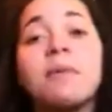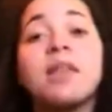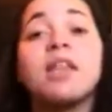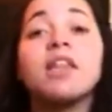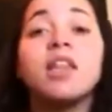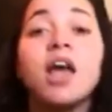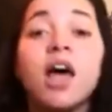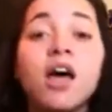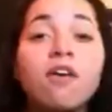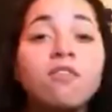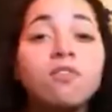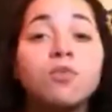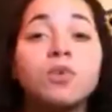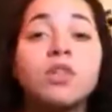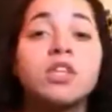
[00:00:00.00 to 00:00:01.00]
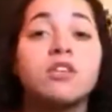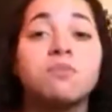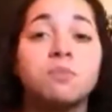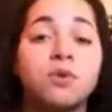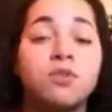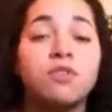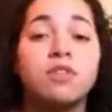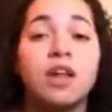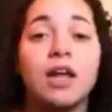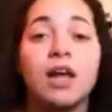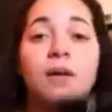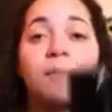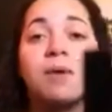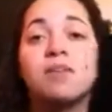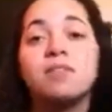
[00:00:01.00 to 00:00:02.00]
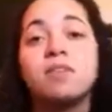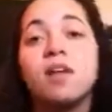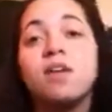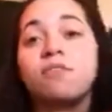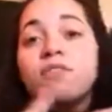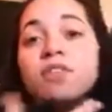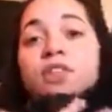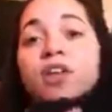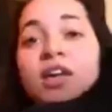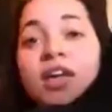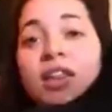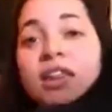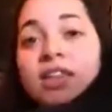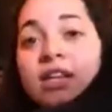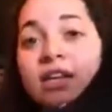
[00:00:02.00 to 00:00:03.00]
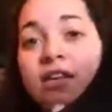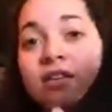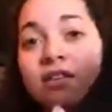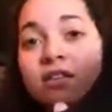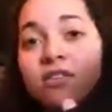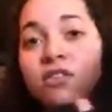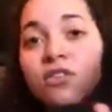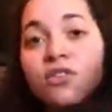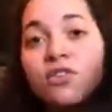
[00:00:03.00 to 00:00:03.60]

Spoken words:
am in love with these boots that I got myself. Look at these.